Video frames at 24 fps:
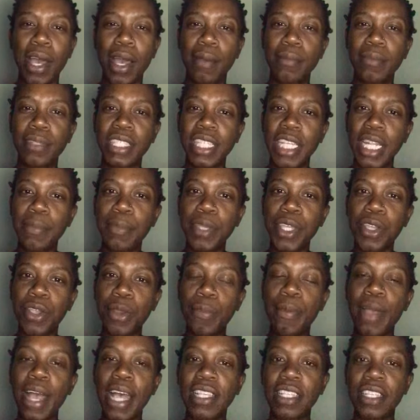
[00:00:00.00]
sending me your
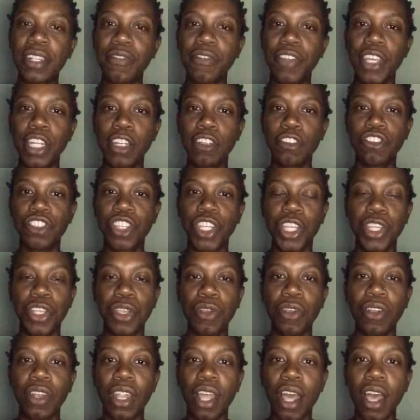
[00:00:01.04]
positive energy and
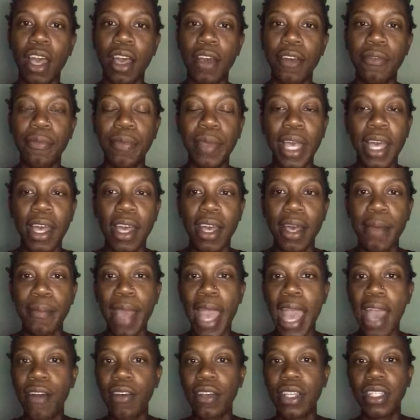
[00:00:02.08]
your love
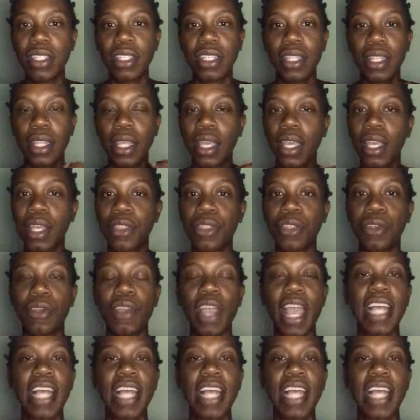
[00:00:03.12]
out into the ether.